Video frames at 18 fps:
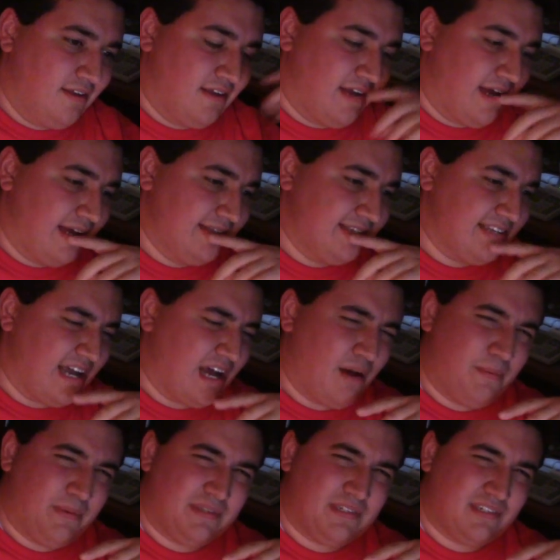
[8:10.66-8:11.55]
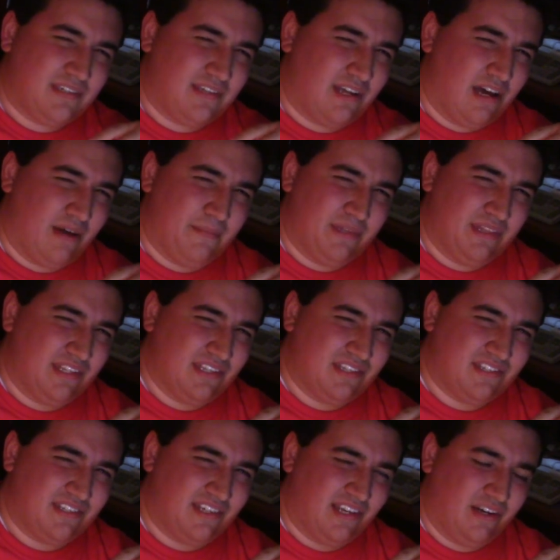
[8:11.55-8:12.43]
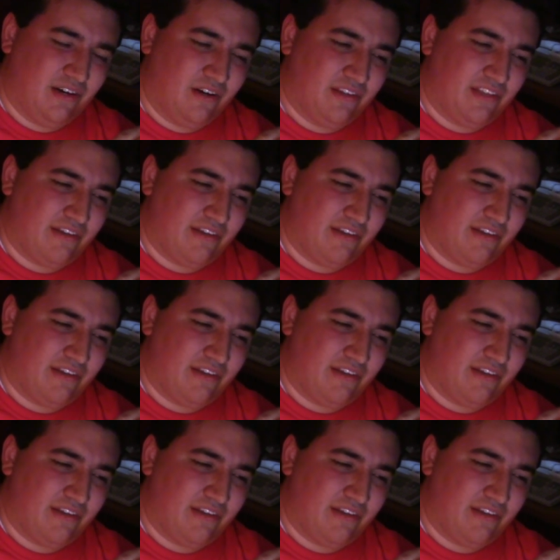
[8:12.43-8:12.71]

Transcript: I doubt it's coming this year.